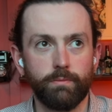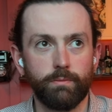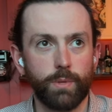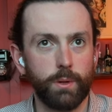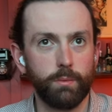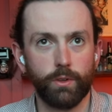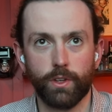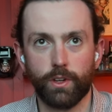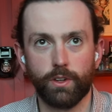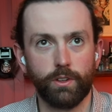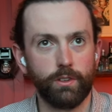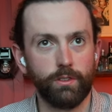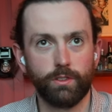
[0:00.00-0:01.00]
people that
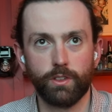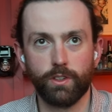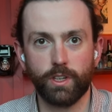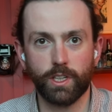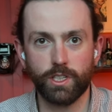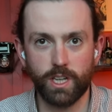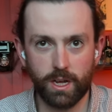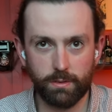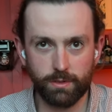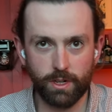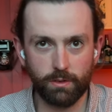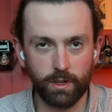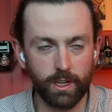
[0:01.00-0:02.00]
are doing
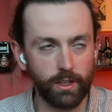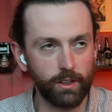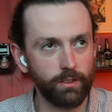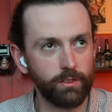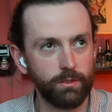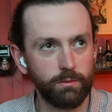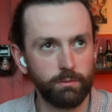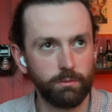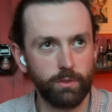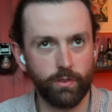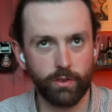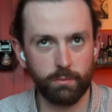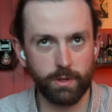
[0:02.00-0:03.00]
exceptionally well
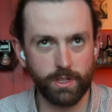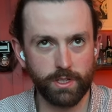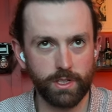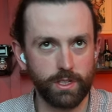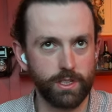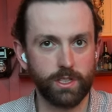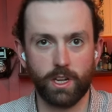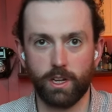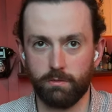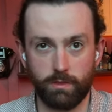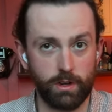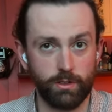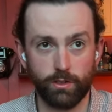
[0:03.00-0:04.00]
with their business
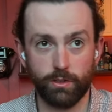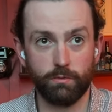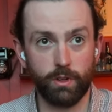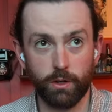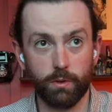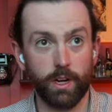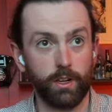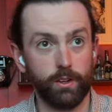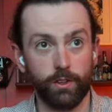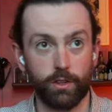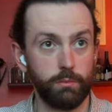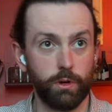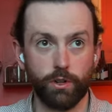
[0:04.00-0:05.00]
and doing really well in
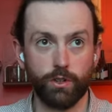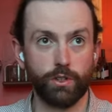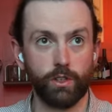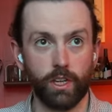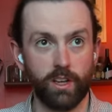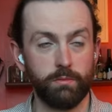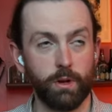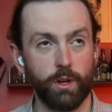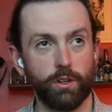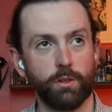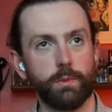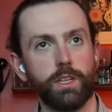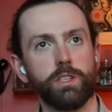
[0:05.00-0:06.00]
their personal life by
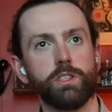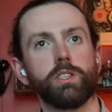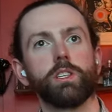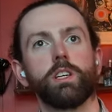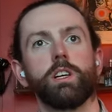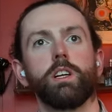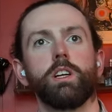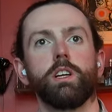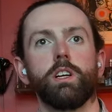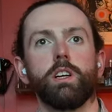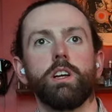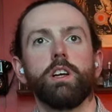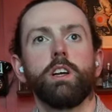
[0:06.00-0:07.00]
all means,
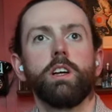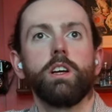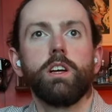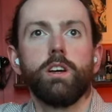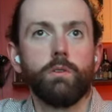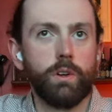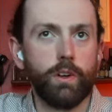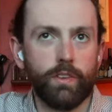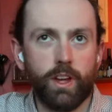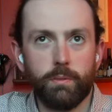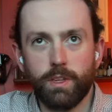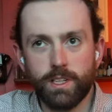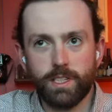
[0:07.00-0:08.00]
whatever that
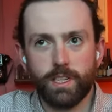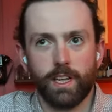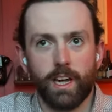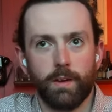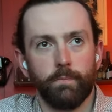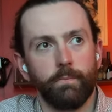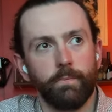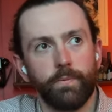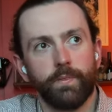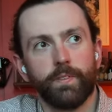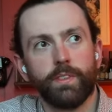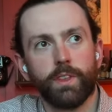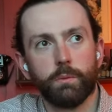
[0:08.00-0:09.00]
means to them.
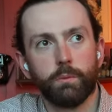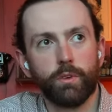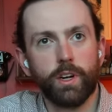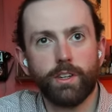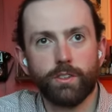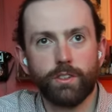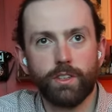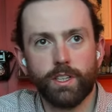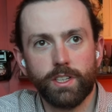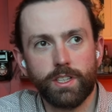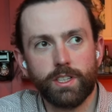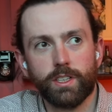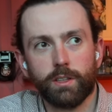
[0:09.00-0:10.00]
The more I do
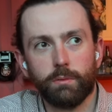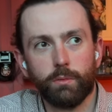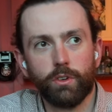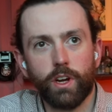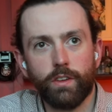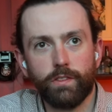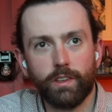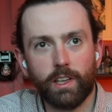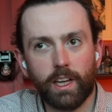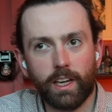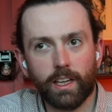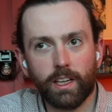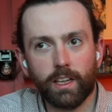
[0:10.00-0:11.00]
this, the more I feel
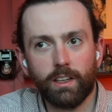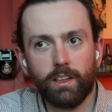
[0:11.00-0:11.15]
like